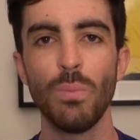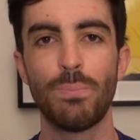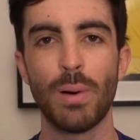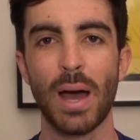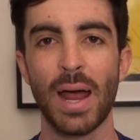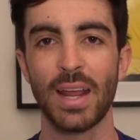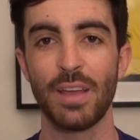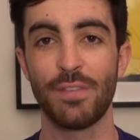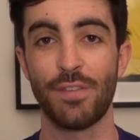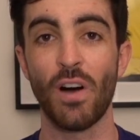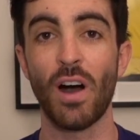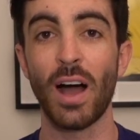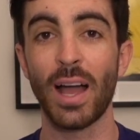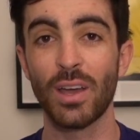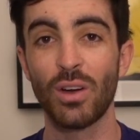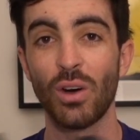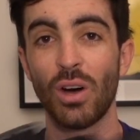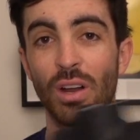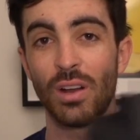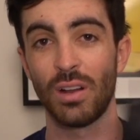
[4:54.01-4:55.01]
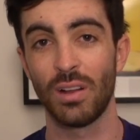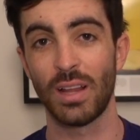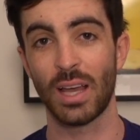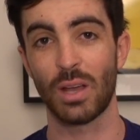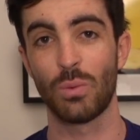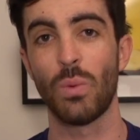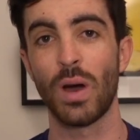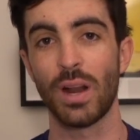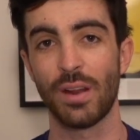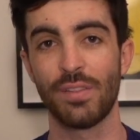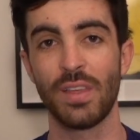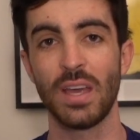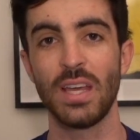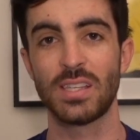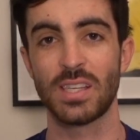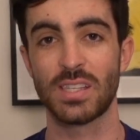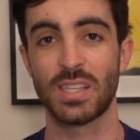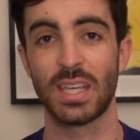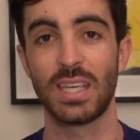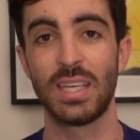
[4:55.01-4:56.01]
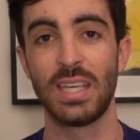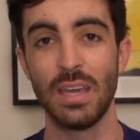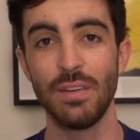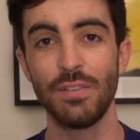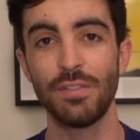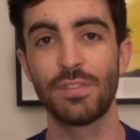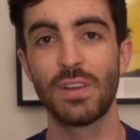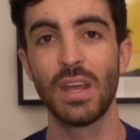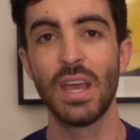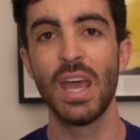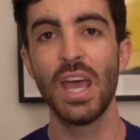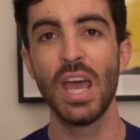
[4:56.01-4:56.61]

but if I got like one of these as a gift,